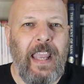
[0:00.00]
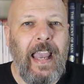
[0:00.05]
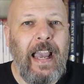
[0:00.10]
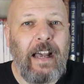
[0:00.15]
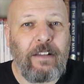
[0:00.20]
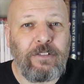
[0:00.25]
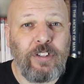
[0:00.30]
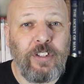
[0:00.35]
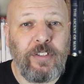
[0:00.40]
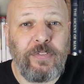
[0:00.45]

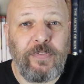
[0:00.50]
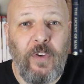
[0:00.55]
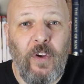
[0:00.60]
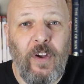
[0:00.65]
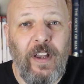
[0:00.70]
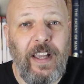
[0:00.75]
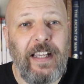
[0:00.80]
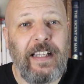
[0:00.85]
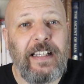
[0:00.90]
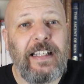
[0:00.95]
Out of the
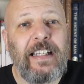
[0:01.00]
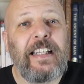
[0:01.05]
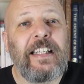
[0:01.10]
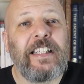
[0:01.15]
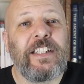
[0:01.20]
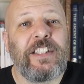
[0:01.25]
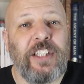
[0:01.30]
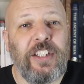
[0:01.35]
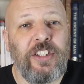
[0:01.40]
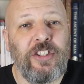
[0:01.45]
fire,
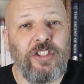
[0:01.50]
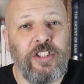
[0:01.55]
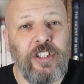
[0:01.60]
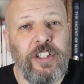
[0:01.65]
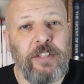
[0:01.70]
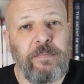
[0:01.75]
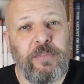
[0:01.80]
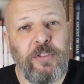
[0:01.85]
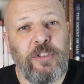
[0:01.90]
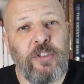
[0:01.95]

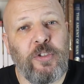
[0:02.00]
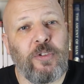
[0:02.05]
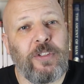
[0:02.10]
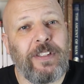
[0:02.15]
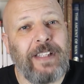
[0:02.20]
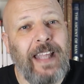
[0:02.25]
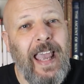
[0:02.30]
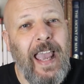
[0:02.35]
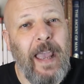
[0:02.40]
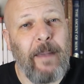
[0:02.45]
Sindri
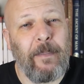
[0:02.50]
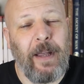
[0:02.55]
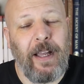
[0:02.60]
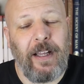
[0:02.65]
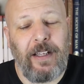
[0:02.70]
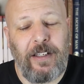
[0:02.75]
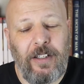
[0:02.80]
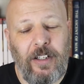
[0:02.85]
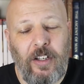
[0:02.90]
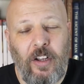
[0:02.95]
produced a
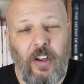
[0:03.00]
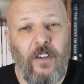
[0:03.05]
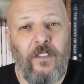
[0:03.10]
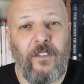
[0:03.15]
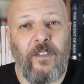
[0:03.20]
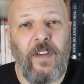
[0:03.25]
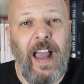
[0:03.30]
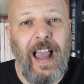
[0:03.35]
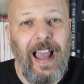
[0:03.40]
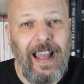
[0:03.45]
hammer
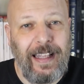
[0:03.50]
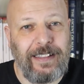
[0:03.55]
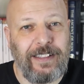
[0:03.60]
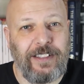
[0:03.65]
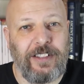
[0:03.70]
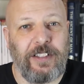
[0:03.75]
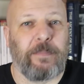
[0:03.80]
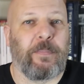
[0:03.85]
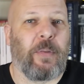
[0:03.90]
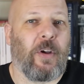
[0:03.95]
of
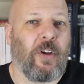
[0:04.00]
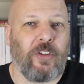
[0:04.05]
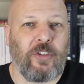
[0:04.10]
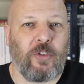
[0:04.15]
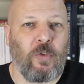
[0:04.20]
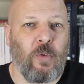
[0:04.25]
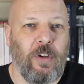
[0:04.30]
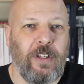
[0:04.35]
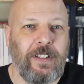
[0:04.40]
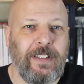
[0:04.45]

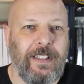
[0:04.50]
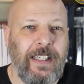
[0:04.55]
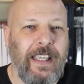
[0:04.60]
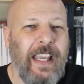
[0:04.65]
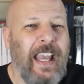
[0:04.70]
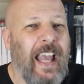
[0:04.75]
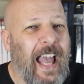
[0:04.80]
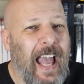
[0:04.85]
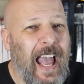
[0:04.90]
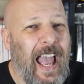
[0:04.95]
unsurpassed quality,
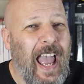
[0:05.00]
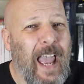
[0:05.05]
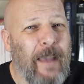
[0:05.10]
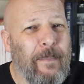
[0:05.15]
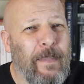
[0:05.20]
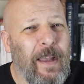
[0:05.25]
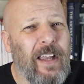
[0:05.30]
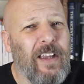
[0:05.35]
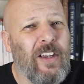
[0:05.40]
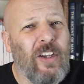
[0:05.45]
a
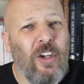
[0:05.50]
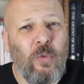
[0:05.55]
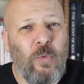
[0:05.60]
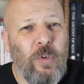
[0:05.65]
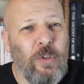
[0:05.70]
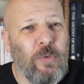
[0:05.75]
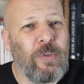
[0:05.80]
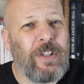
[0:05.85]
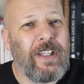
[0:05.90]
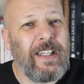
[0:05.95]
hammer
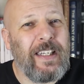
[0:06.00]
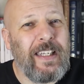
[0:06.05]
which would